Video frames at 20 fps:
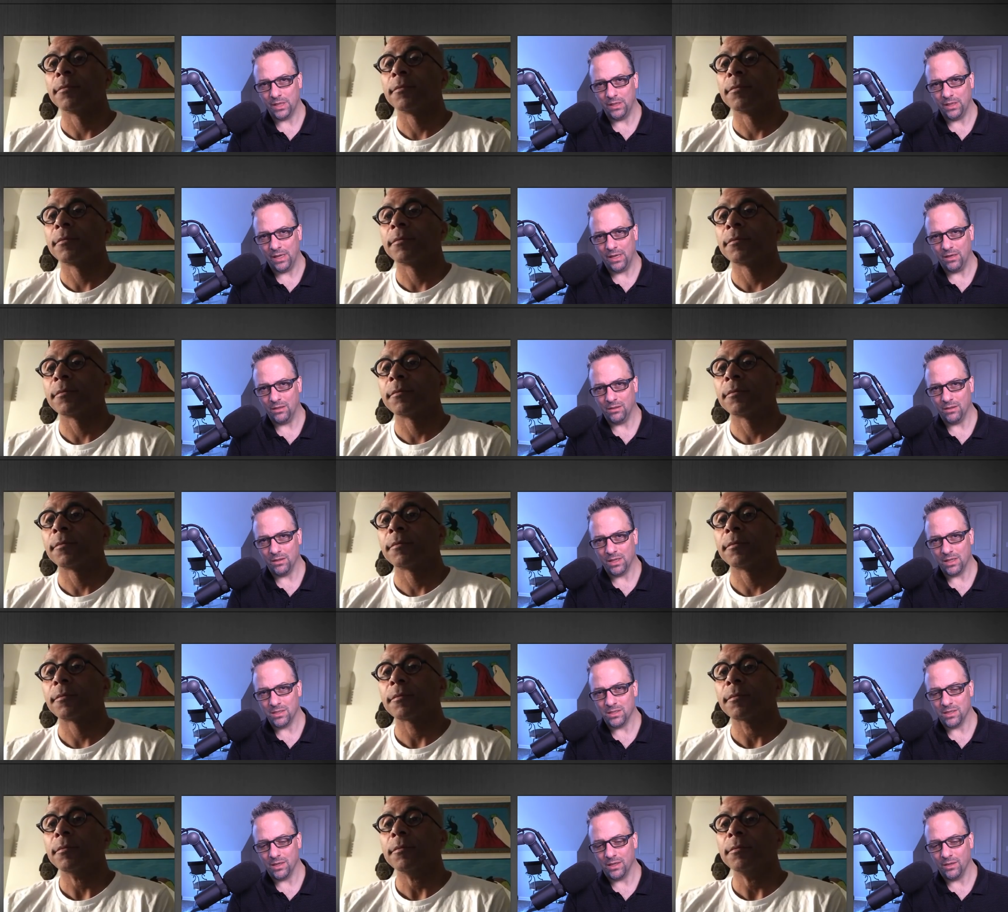Speaker 1: now, do
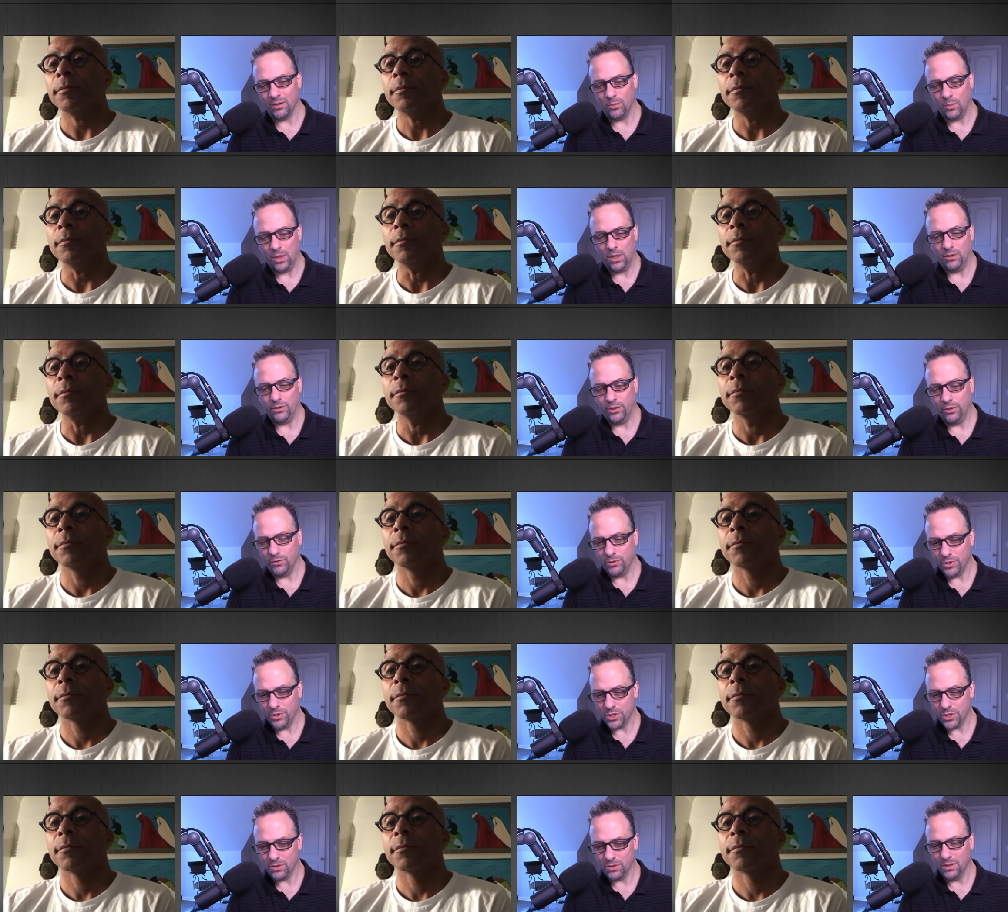they say, well, you're
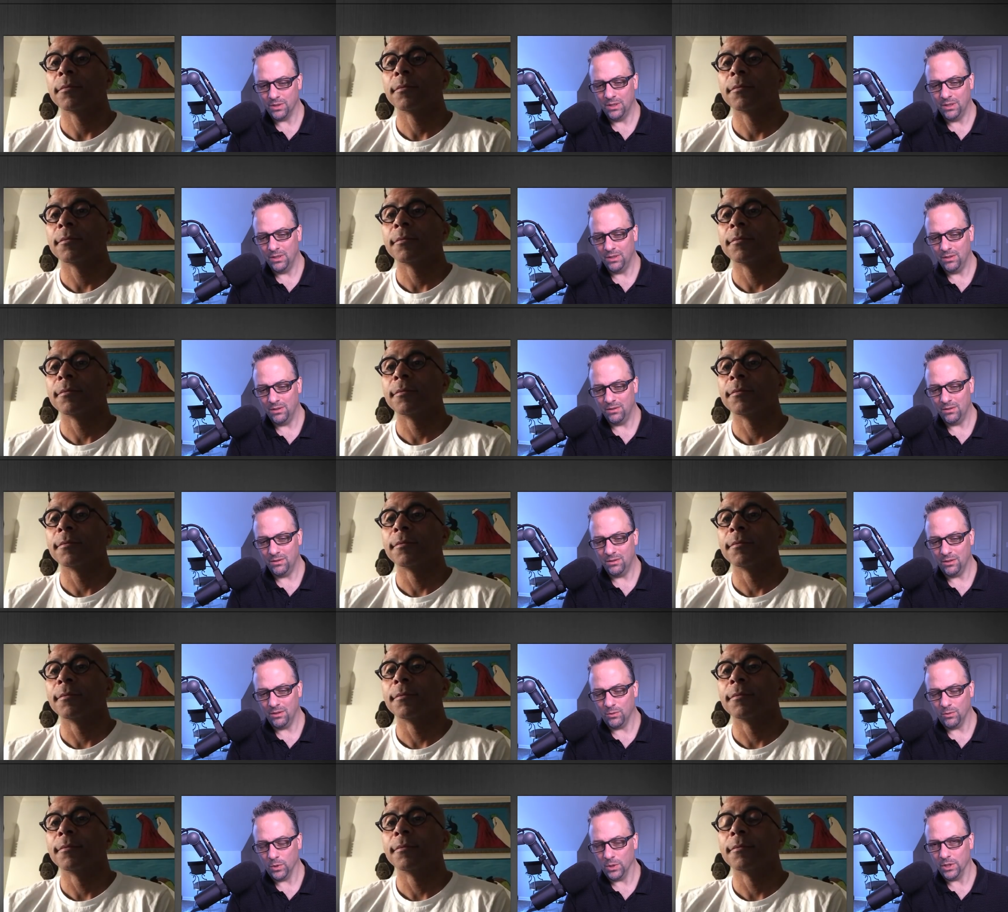just
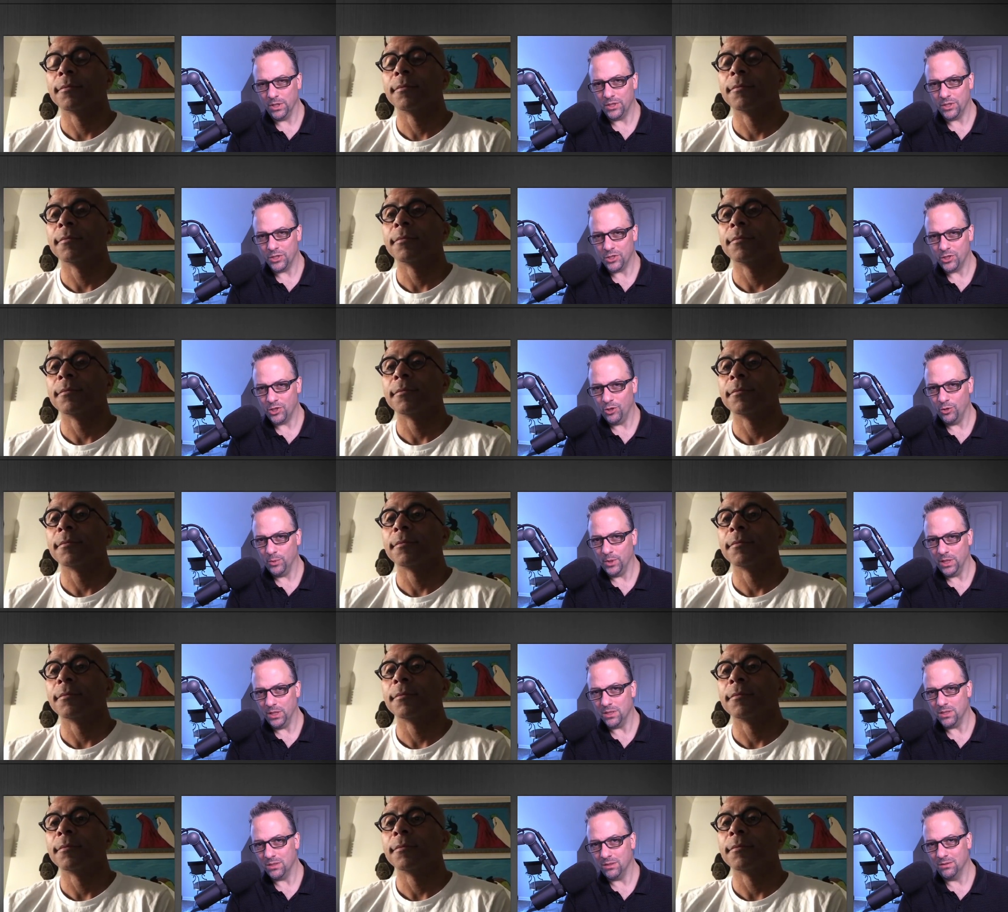a religious
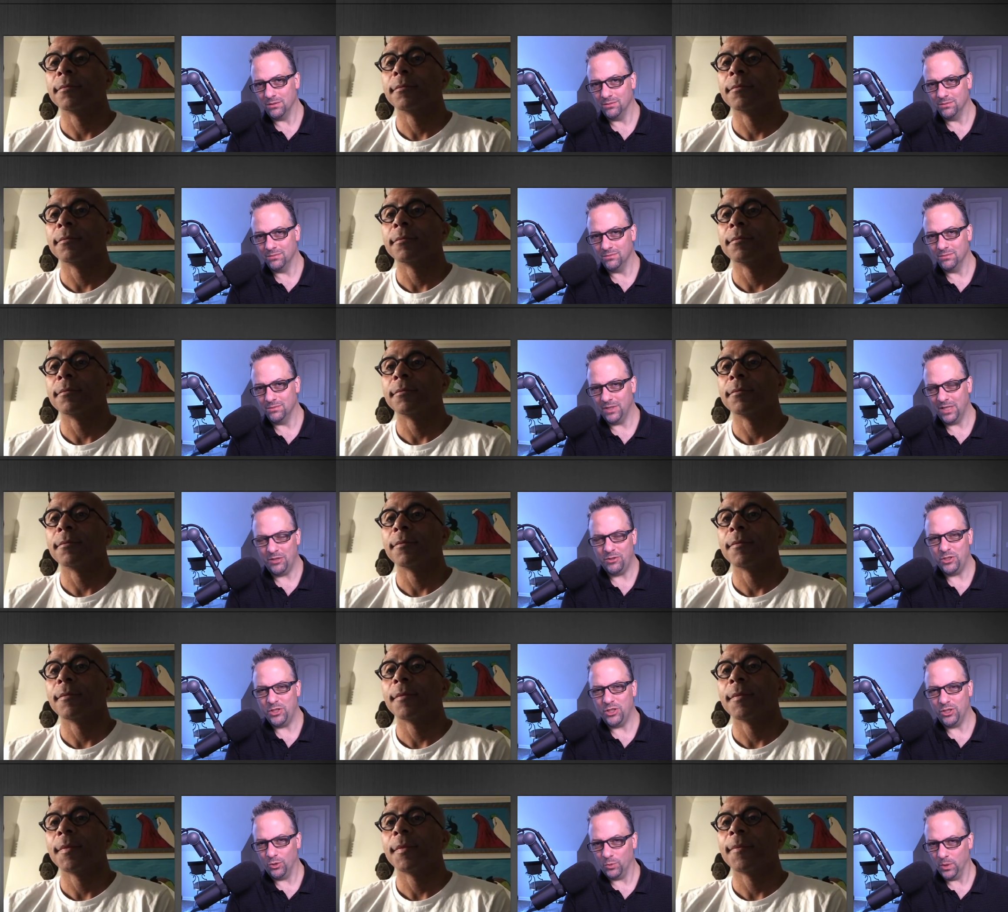humanist? Yeah,
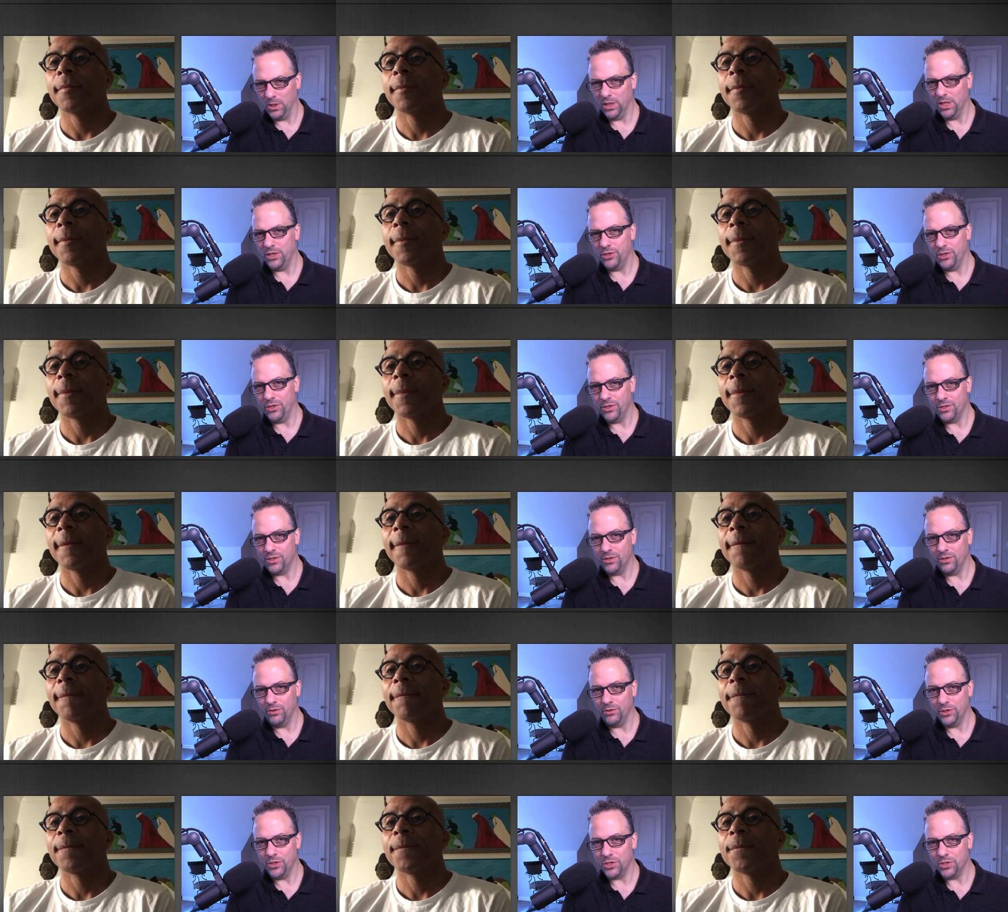you're still religious.
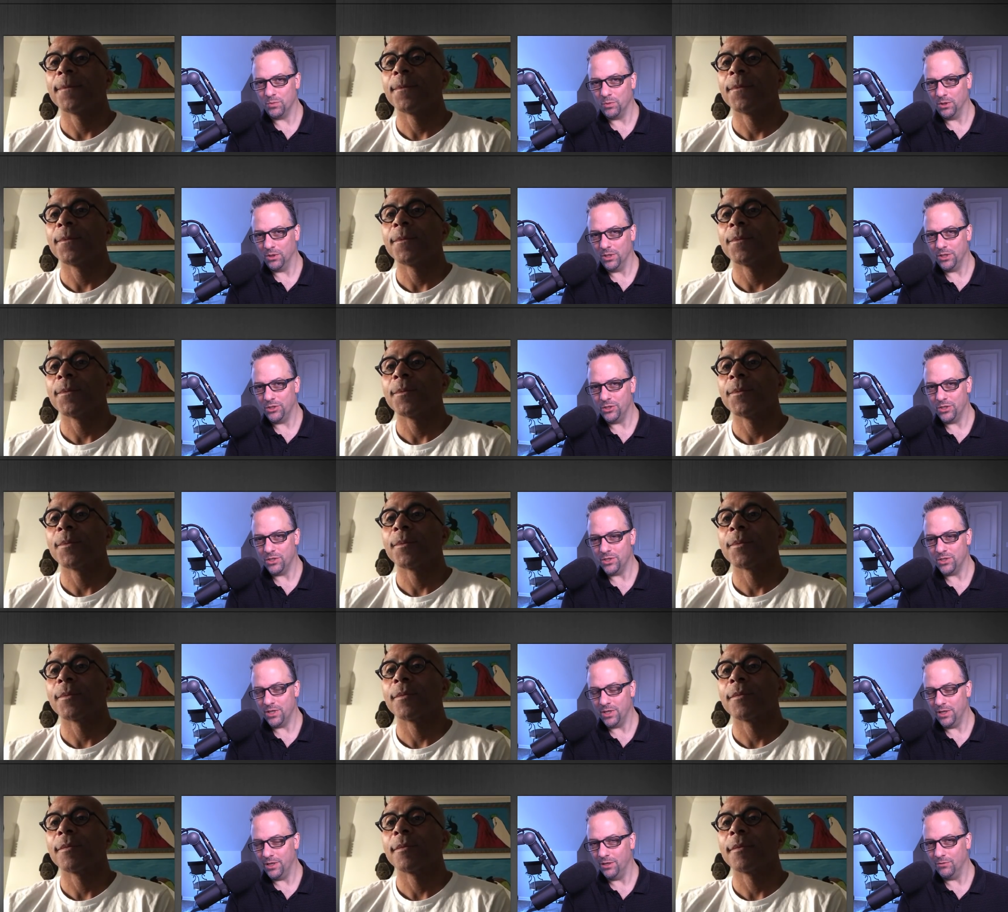You're just
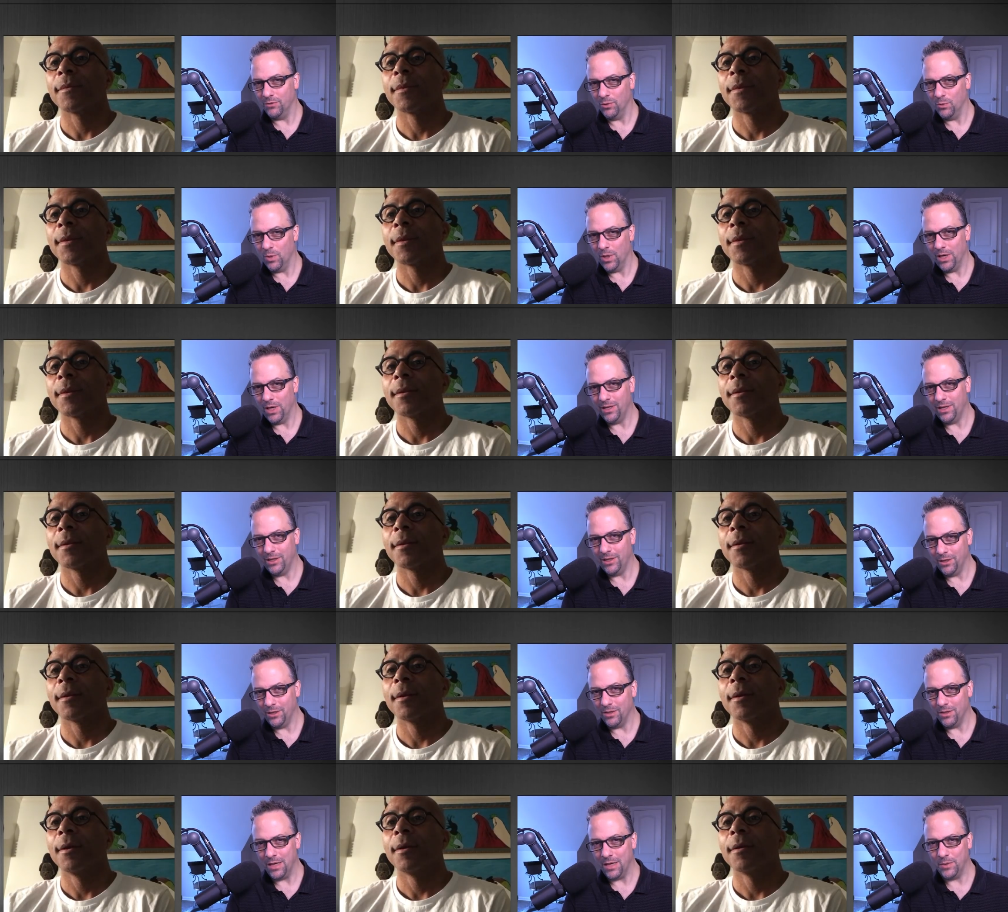religious in a different way. You
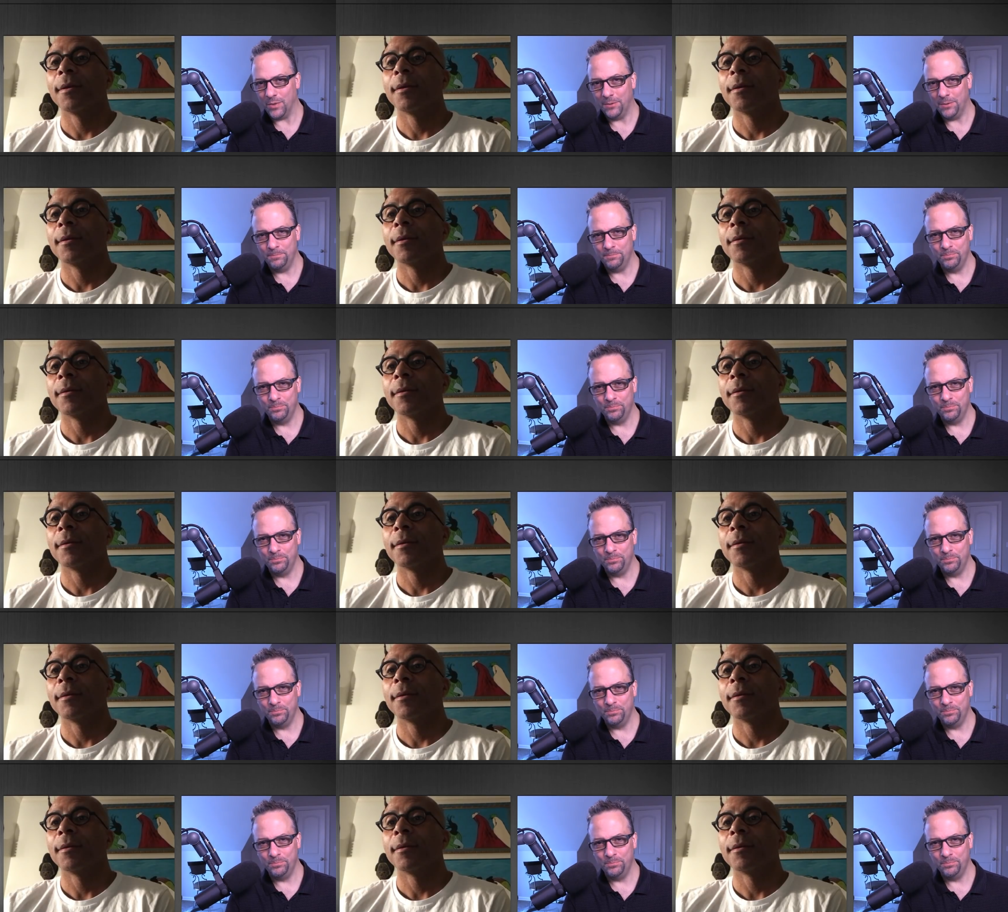hear that one?